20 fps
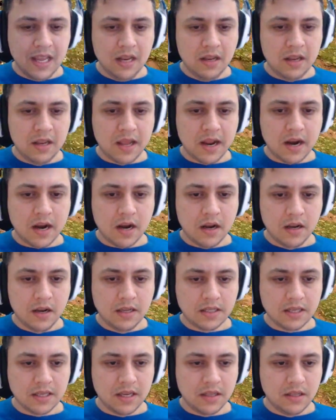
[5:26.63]
there,
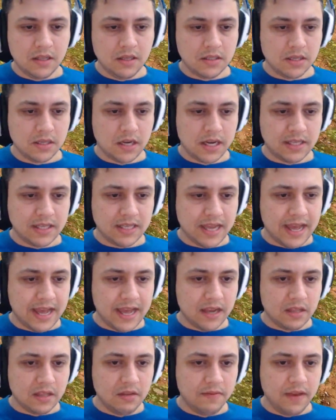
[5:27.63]
let's get these guys
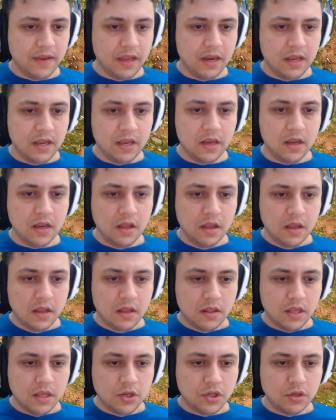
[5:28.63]
activated.
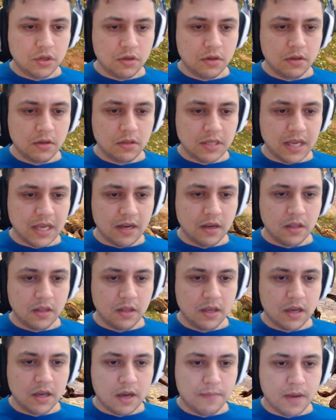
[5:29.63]
They should
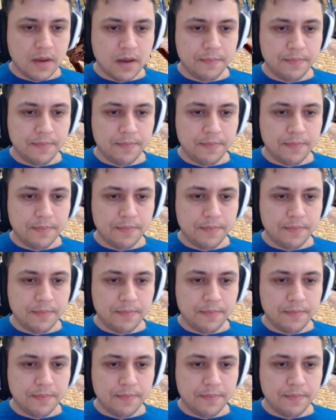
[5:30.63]
technically come up